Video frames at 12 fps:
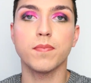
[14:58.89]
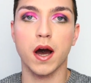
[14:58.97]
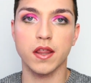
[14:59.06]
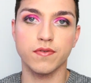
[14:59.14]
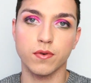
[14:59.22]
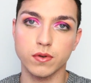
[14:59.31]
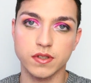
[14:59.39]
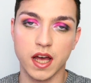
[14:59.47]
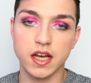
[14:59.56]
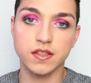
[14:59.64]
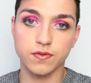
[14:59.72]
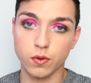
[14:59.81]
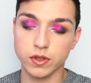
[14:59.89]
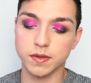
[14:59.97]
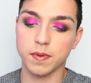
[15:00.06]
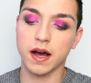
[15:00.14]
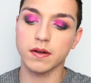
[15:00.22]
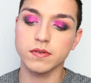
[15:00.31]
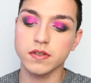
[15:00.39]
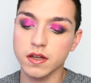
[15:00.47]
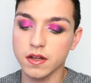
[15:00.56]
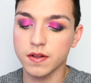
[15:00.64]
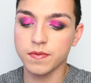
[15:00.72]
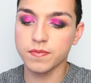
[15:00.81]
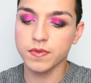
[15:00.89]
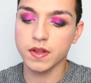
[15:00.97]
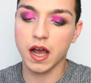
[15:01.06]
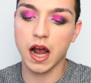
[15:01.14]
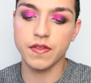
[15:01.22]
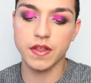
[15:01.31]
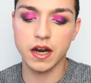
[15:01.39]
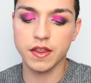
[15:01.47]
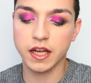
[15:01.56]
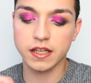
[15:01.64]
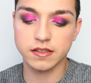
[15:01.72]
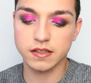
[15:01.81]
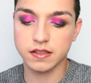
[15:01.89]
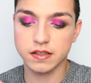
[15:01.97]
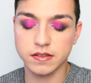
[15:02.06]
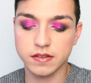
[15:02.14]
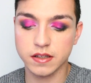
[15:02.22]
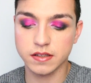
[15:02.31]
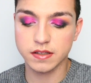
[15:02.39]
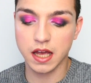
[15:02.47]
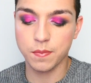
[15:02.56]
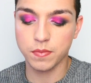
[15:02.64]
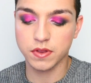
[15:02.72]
buy the full set it's £40. And then I think it's the same